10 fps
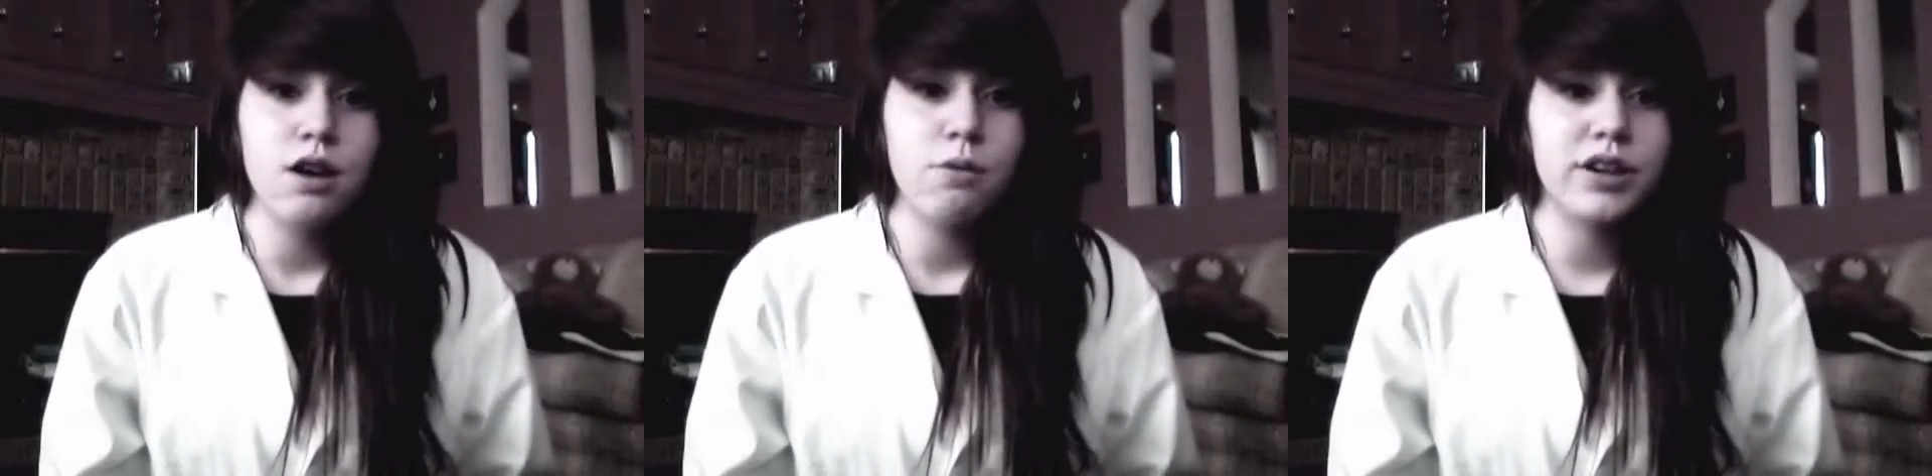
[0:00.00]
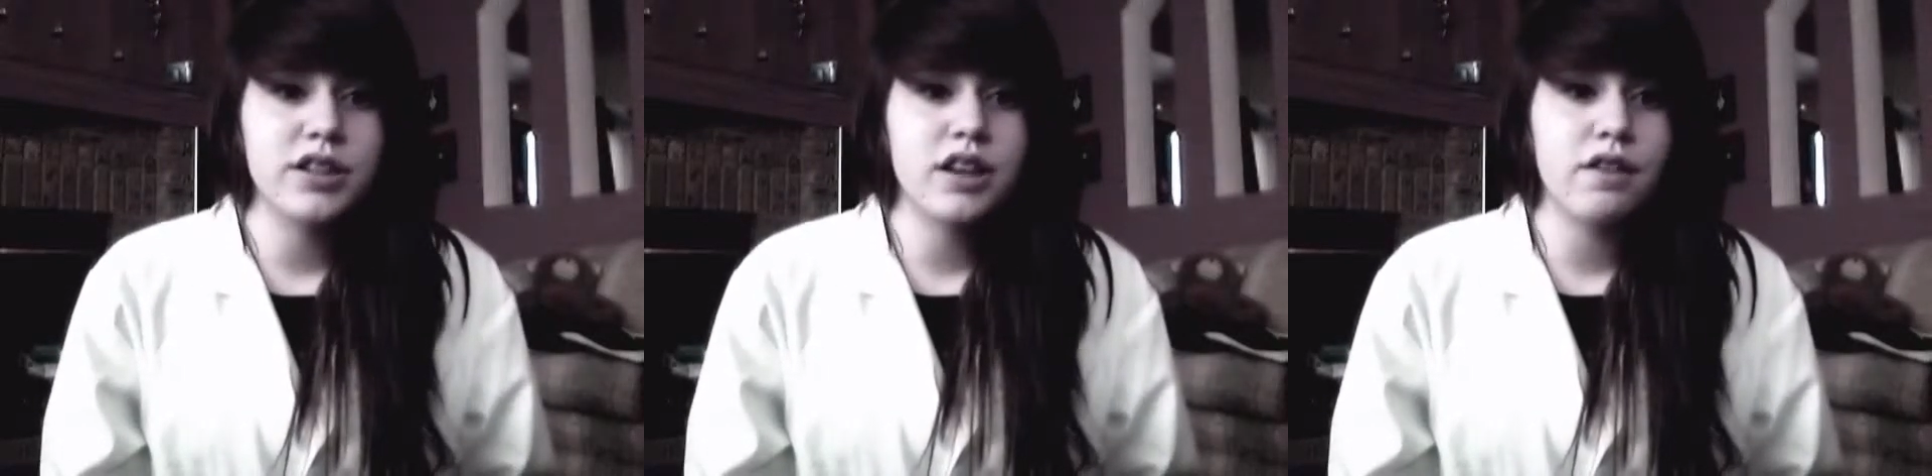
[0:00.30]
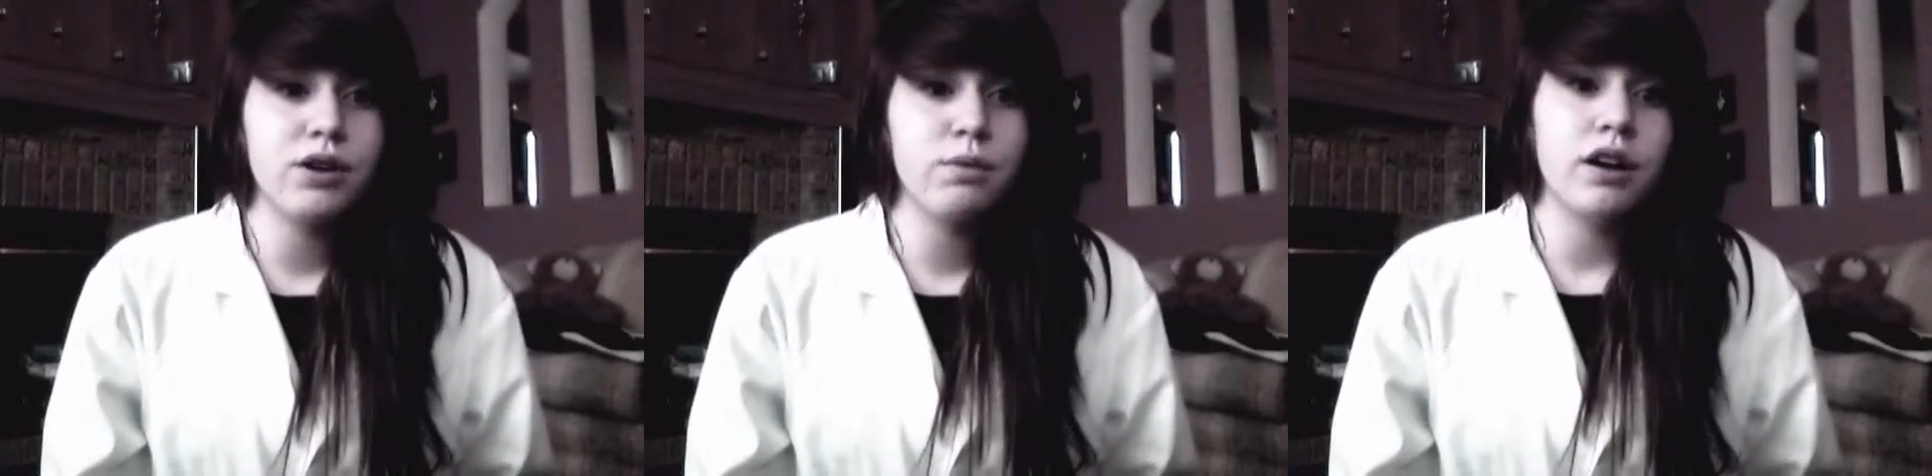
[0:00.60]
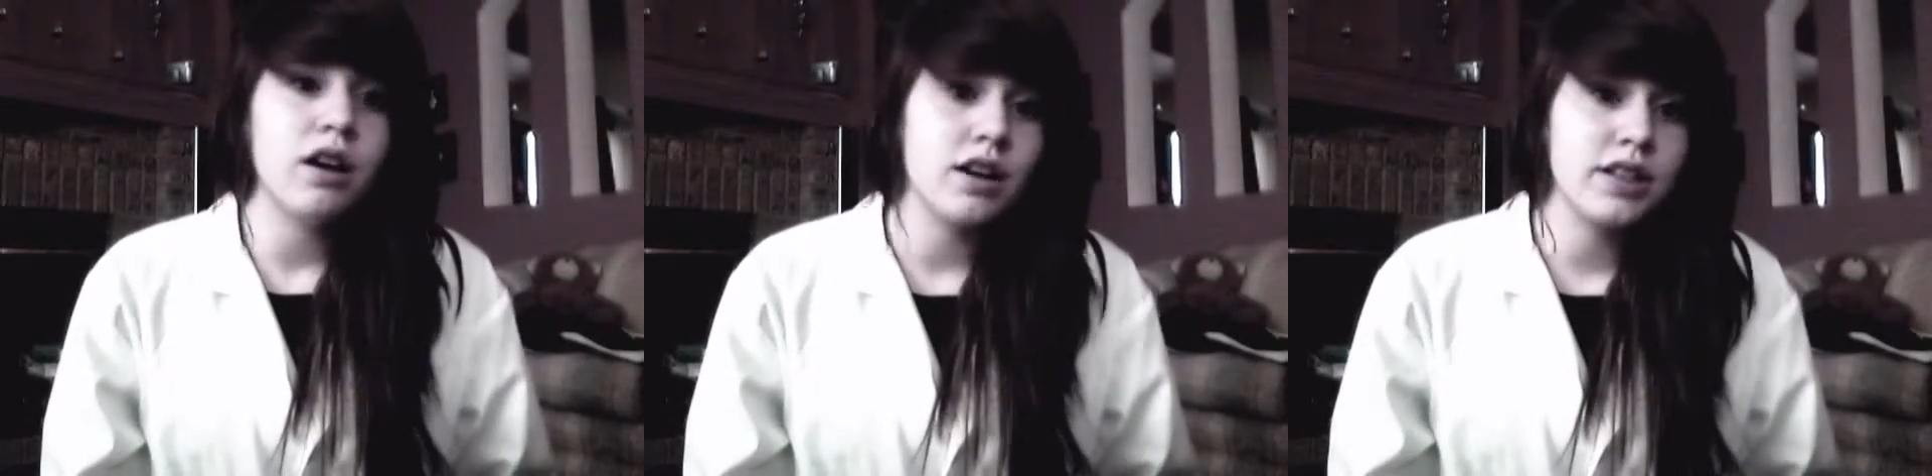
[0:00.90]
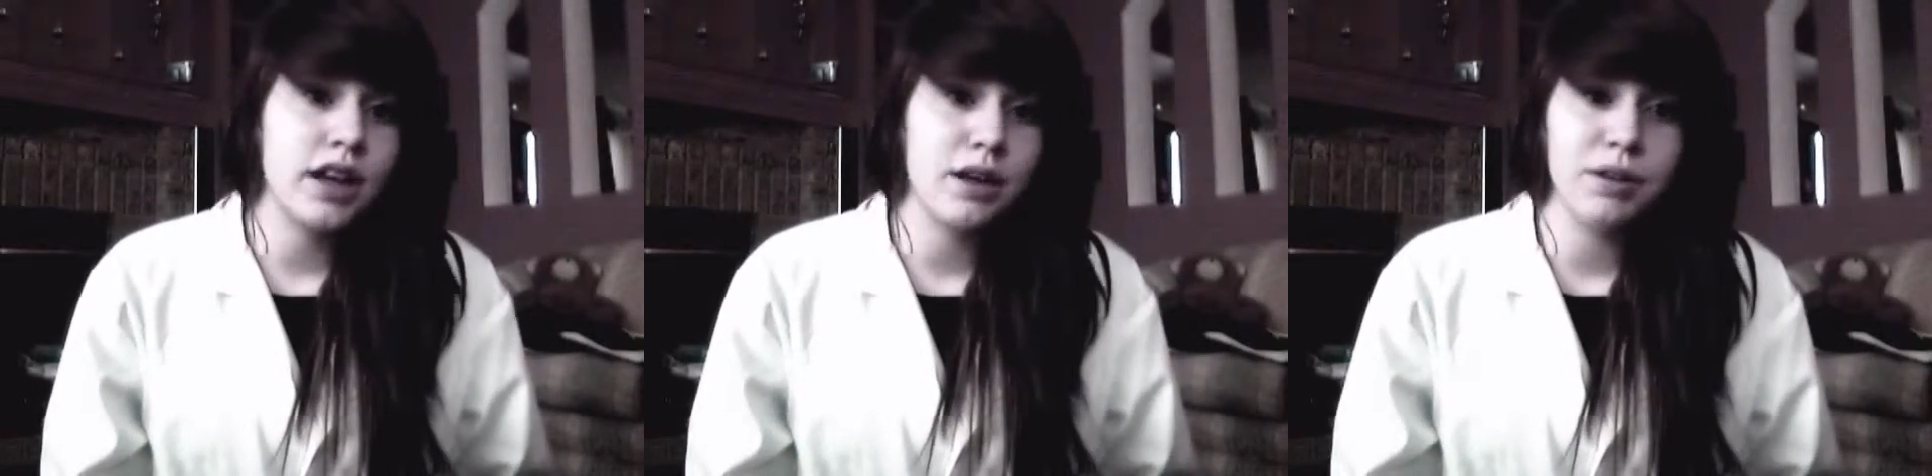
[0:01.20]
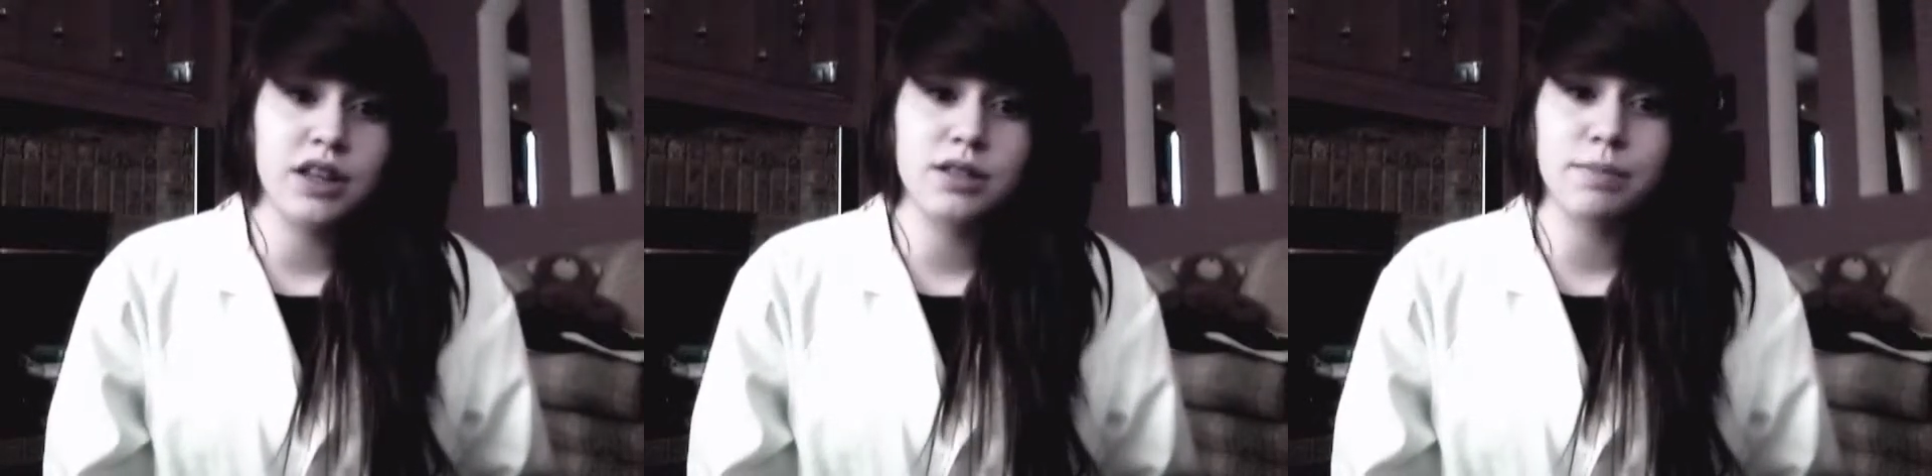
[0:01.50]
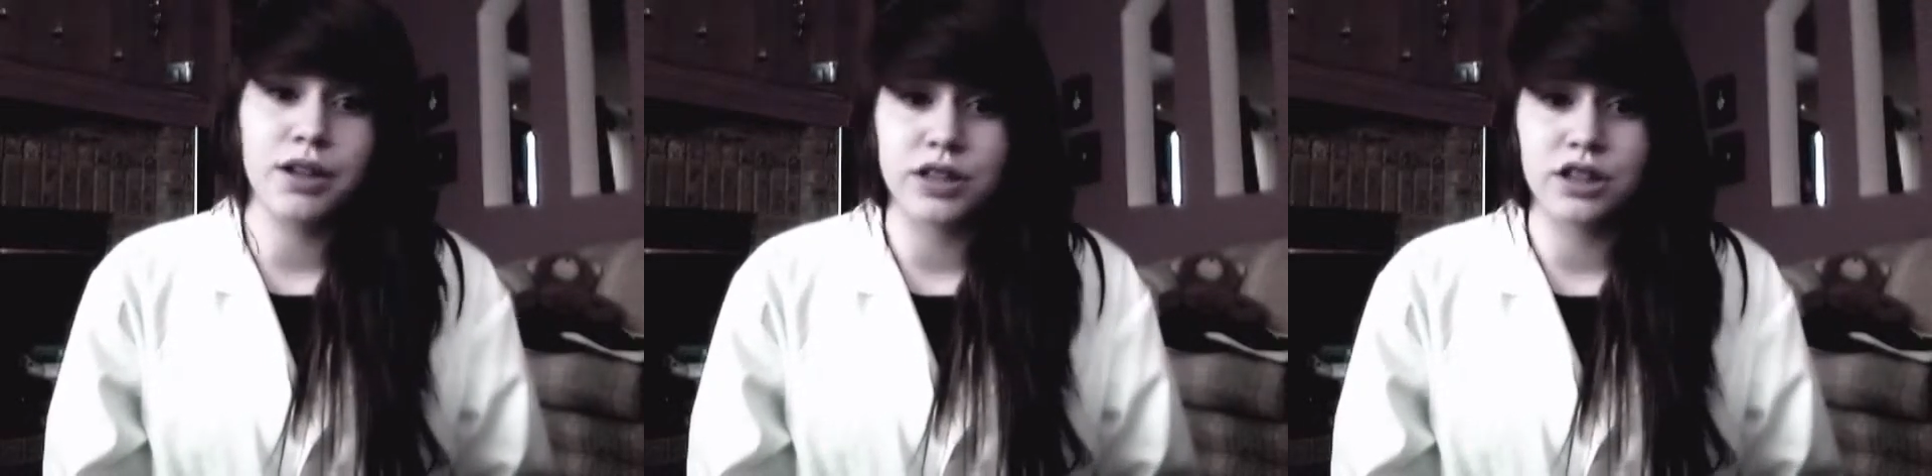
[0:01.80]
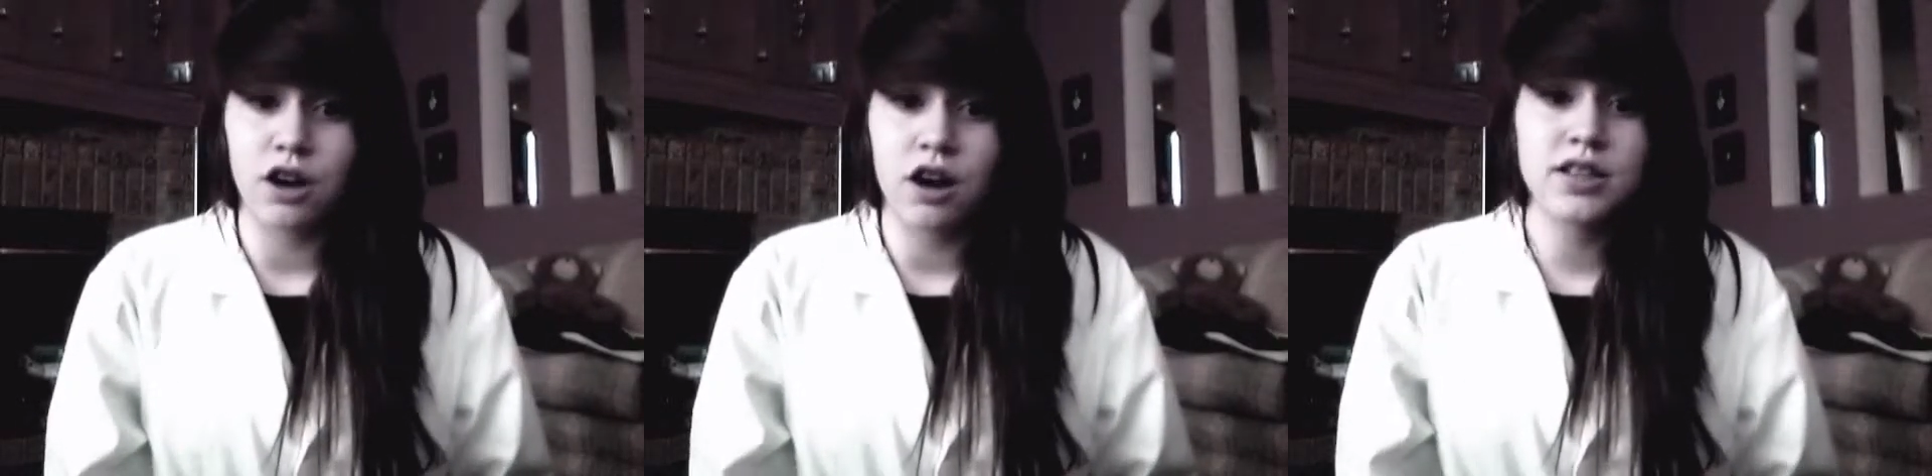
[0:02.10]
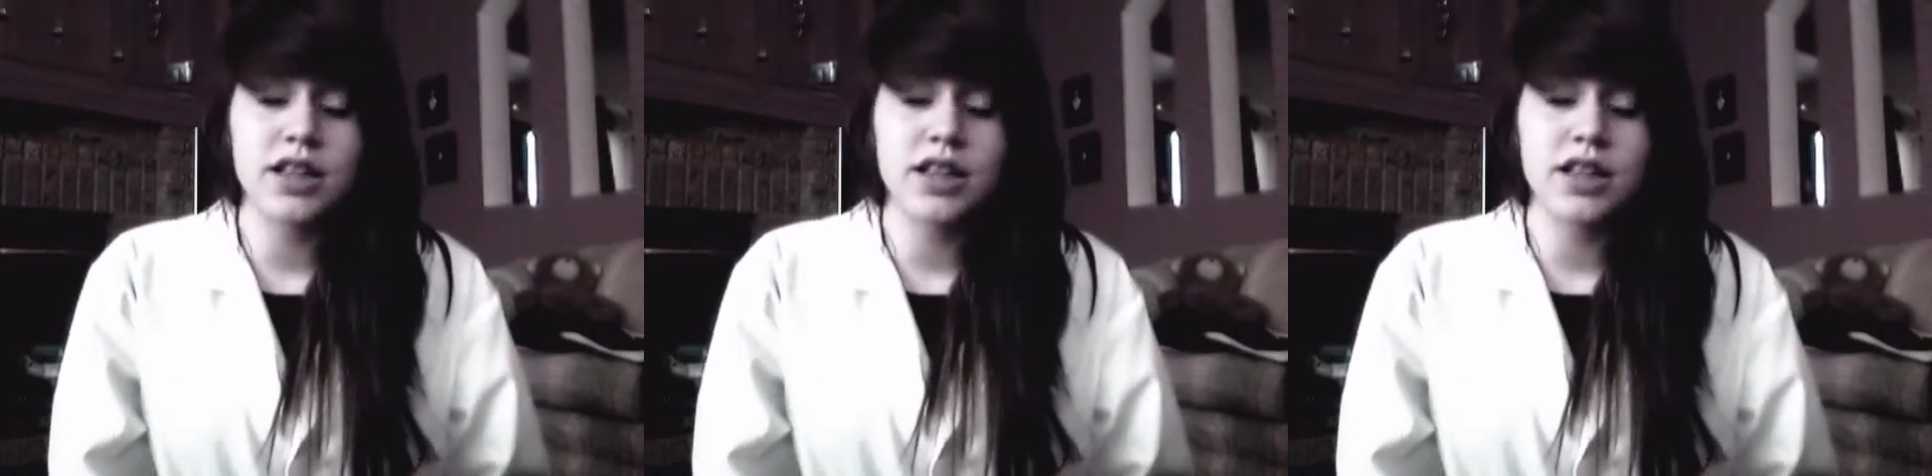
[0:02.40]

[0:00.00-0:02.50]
We discovered what caused diabetes by using dogs